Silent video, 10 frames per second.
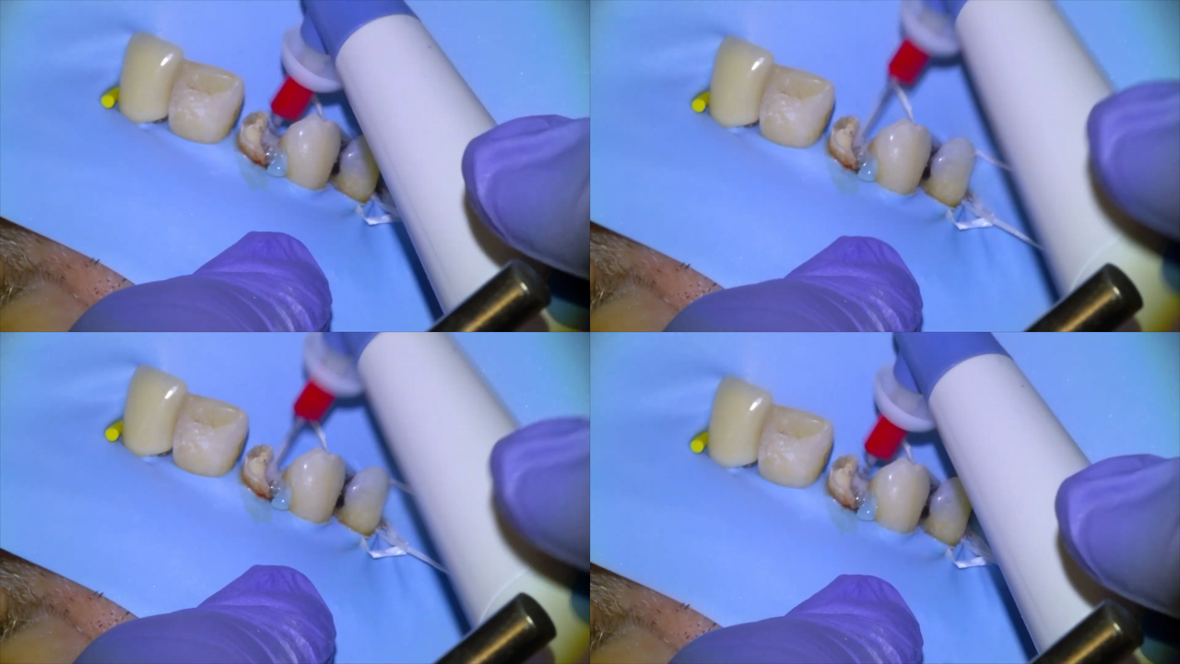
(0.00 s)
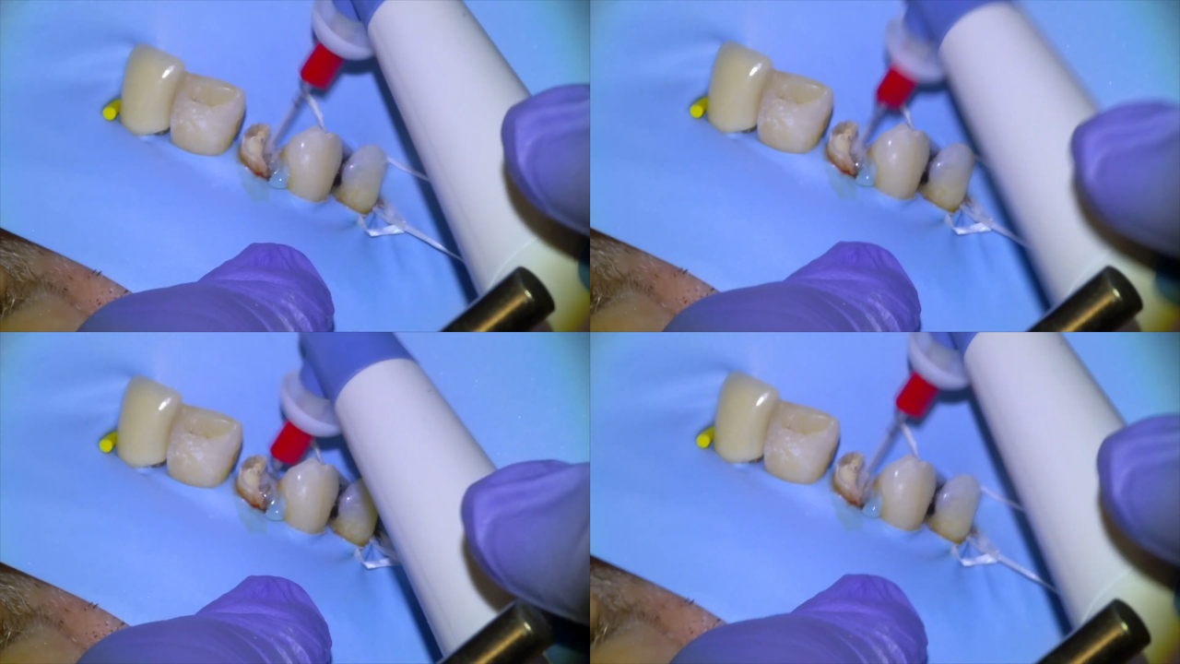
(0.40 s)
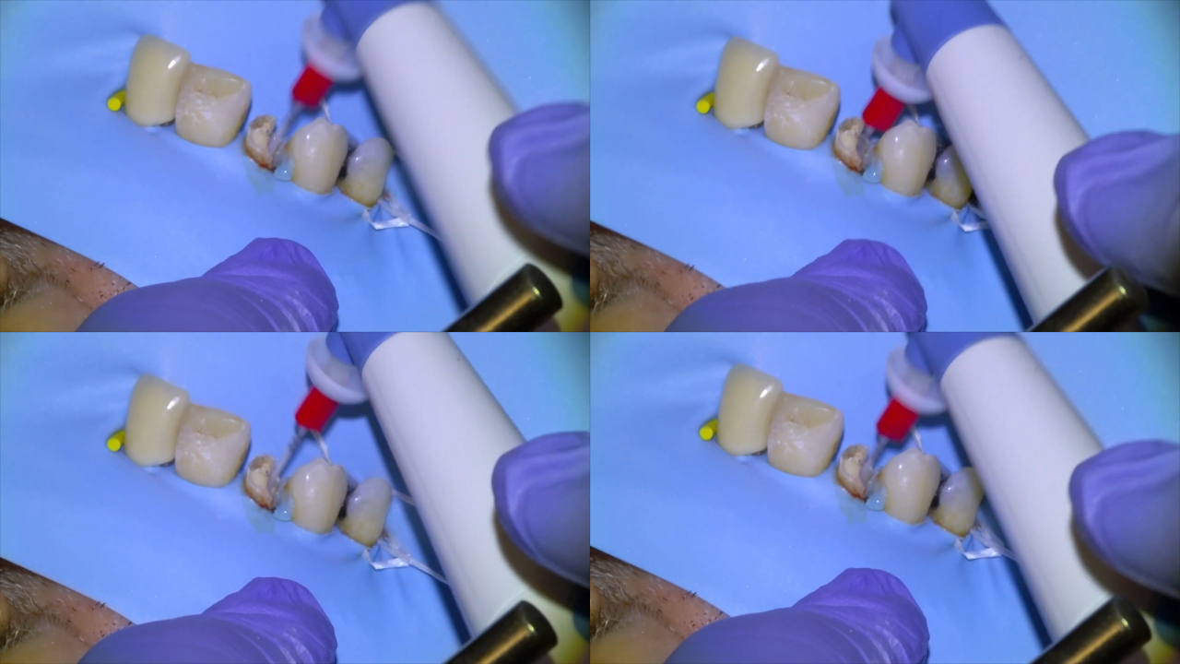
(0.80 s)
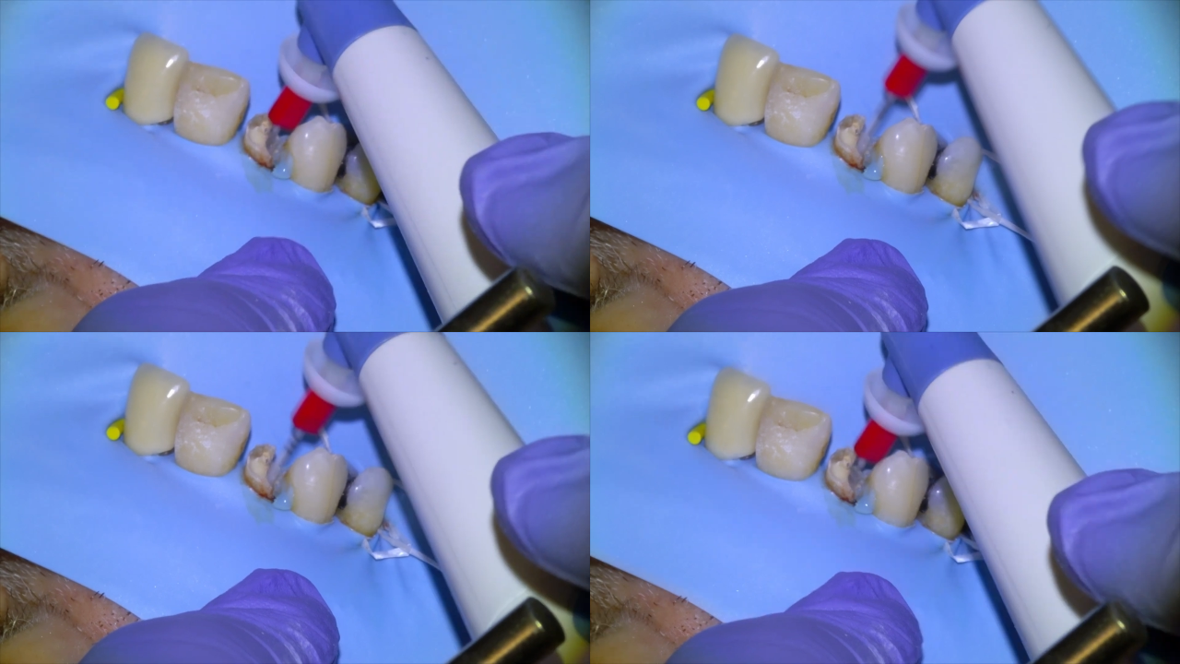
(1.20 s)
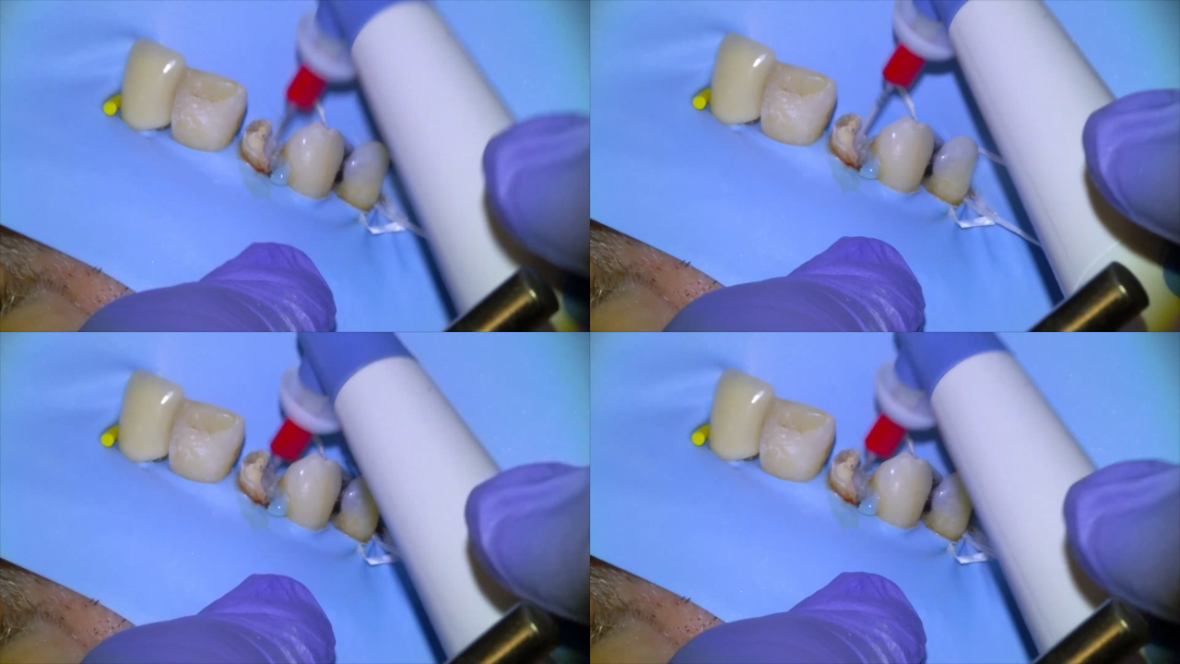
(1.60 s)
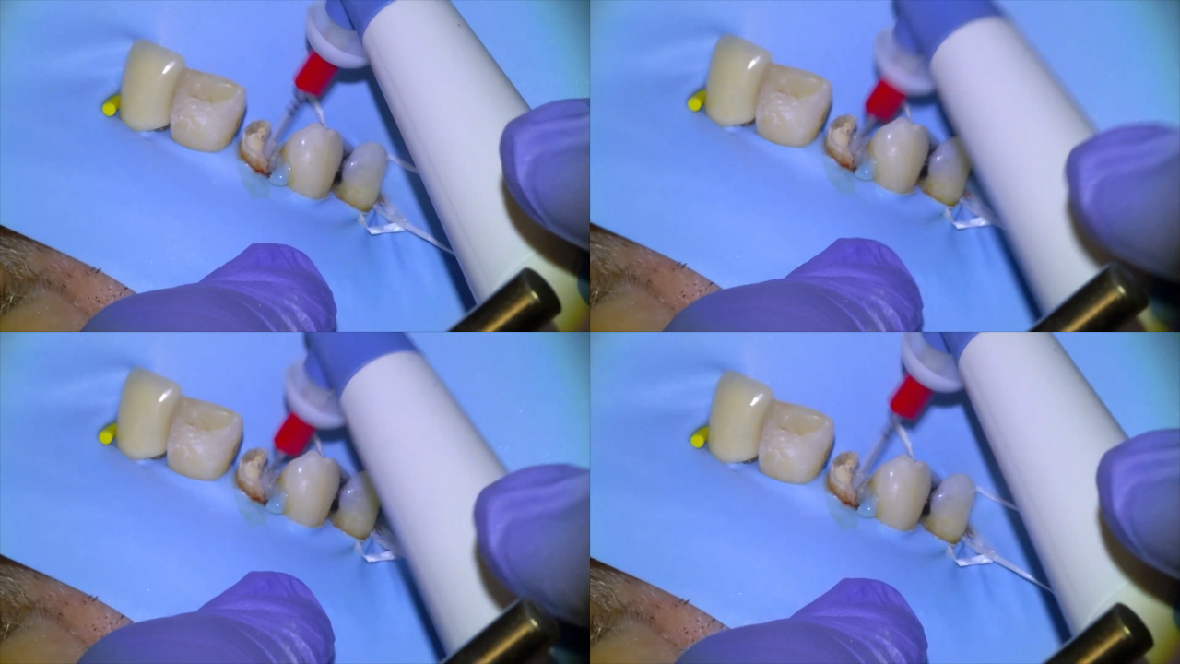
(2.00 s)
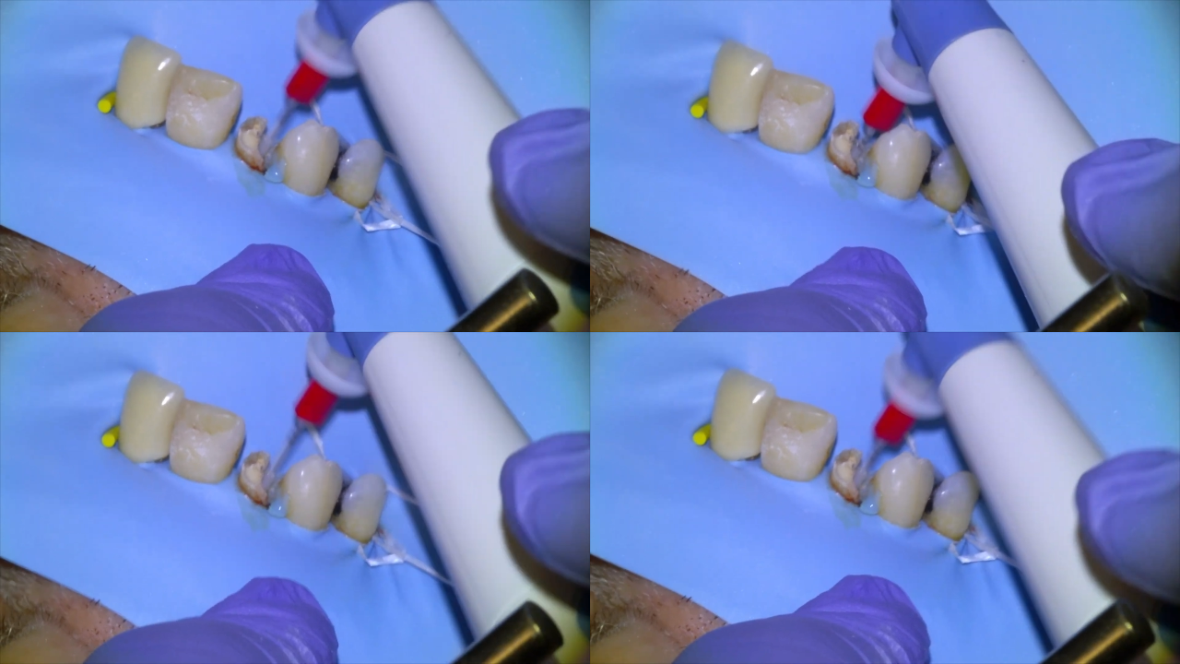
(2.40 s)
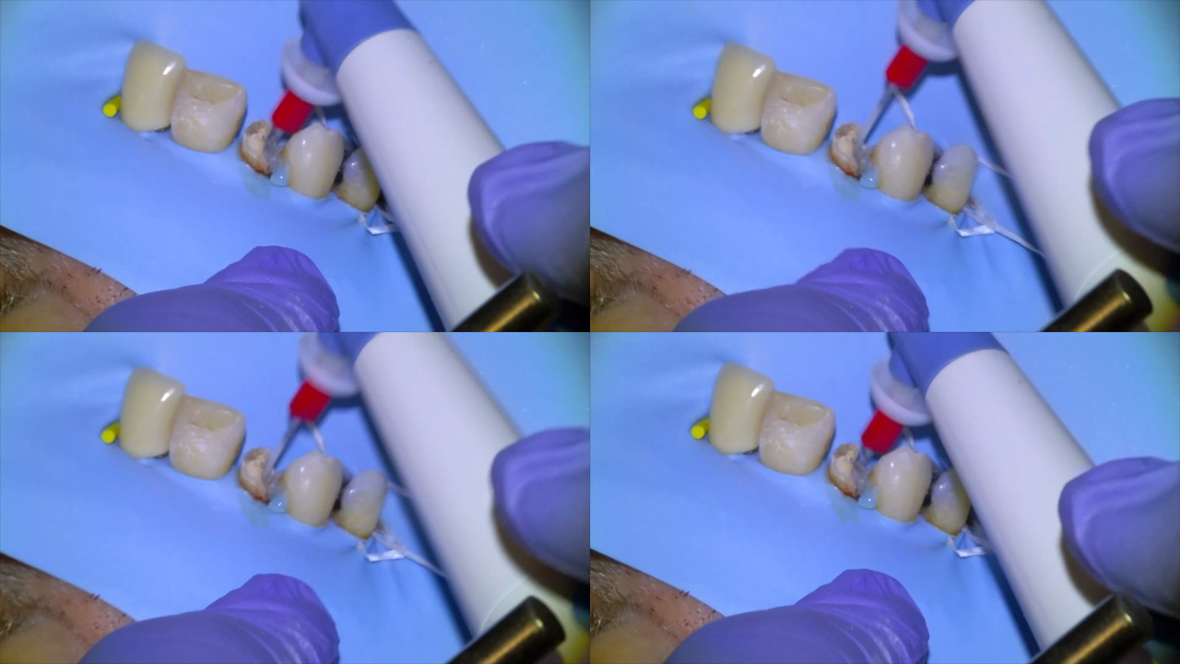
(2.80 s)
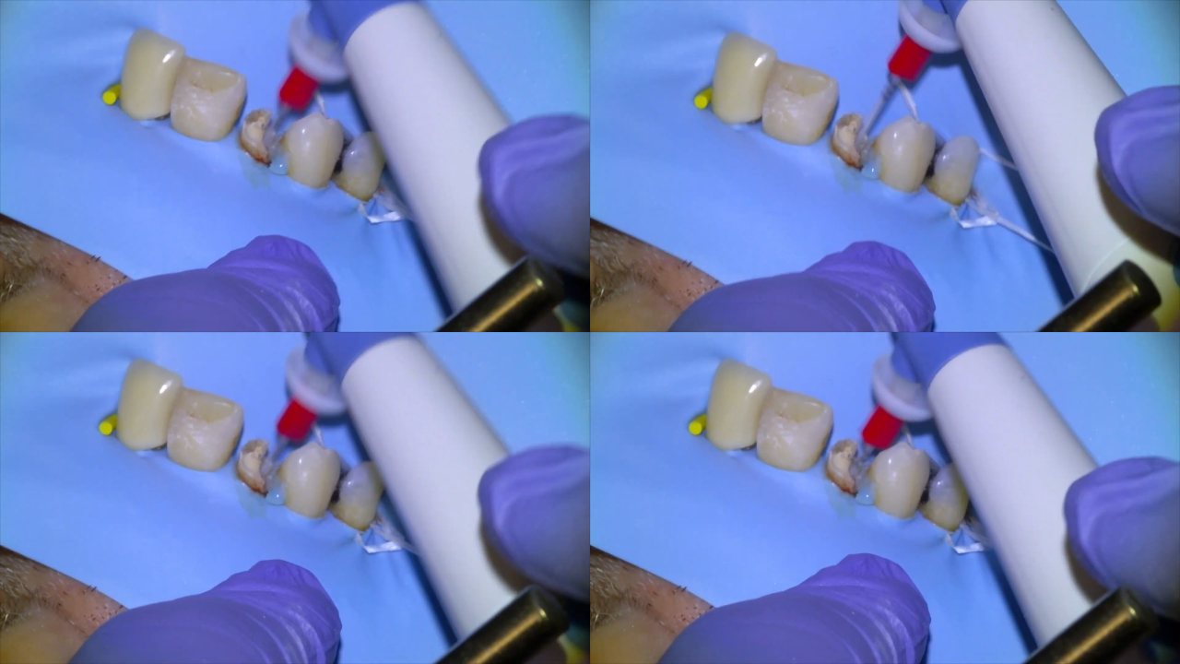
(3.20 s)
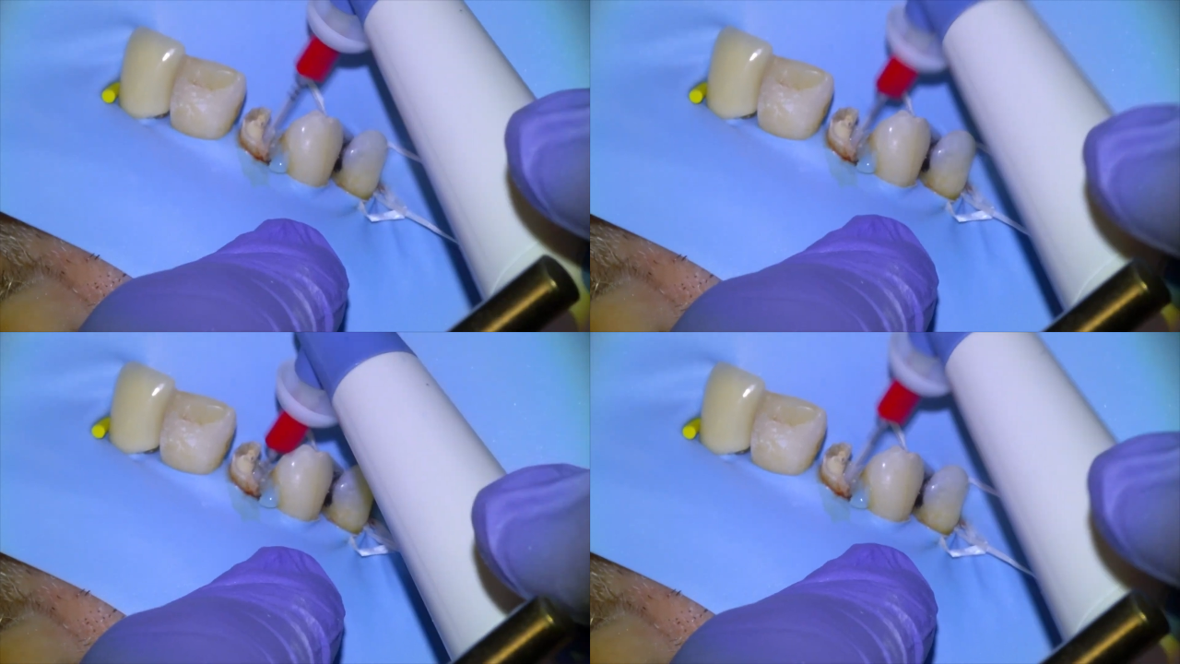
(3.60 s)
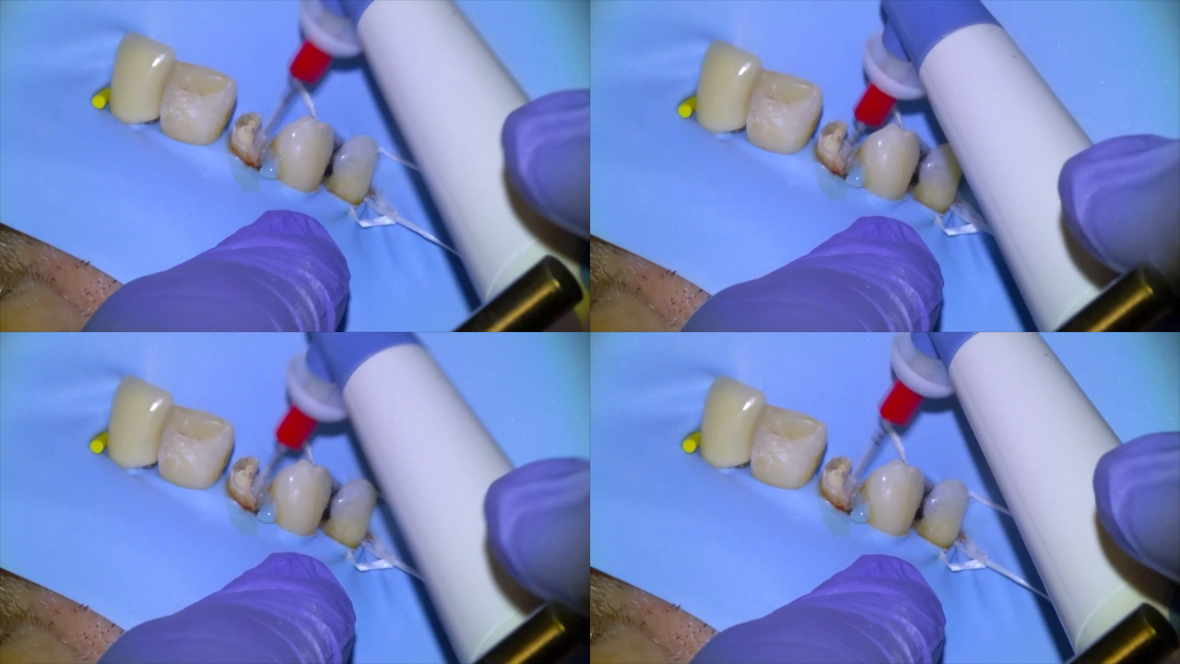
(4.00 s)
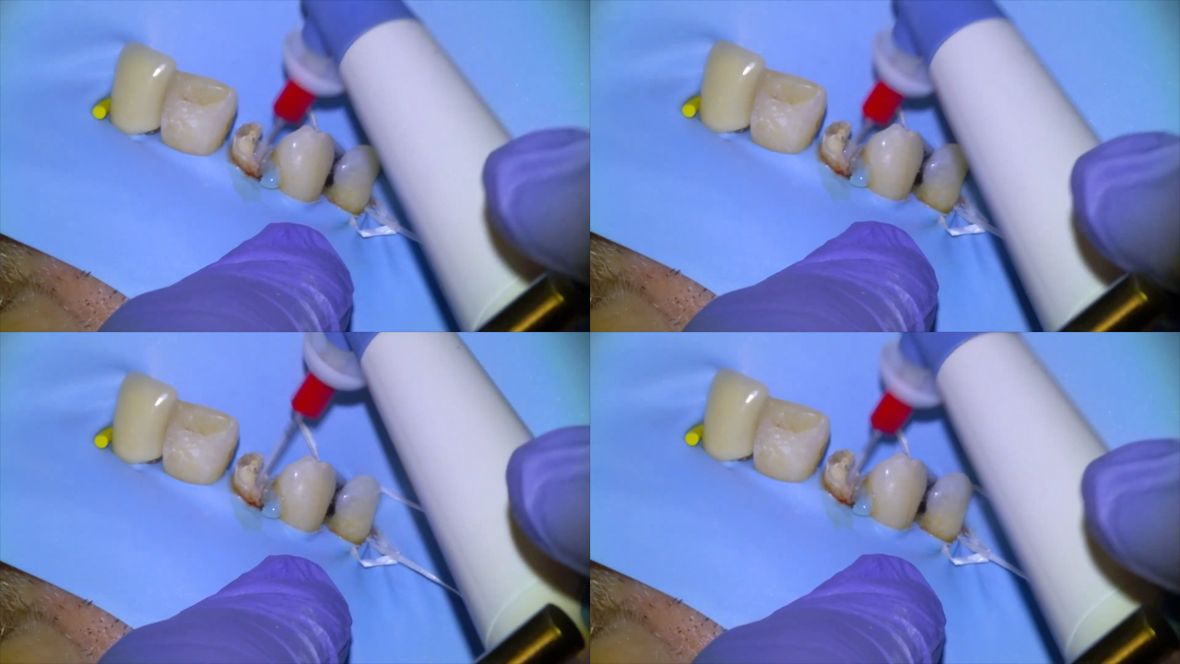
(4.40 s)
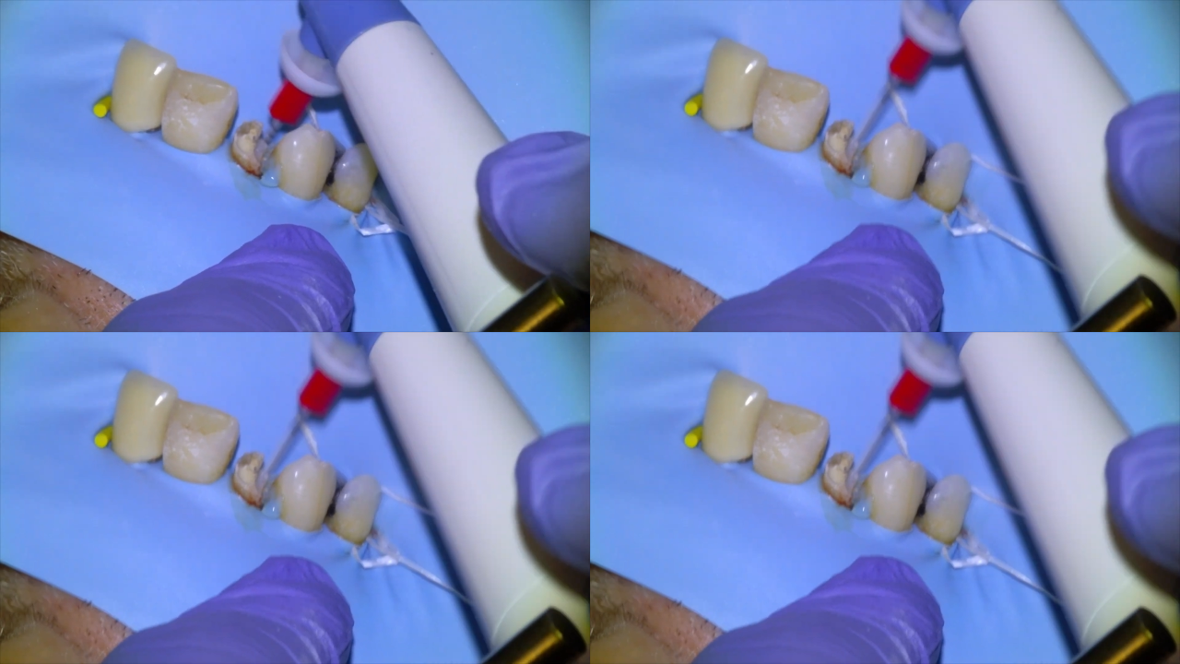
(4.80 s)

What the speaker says: [unreadable: no face in view]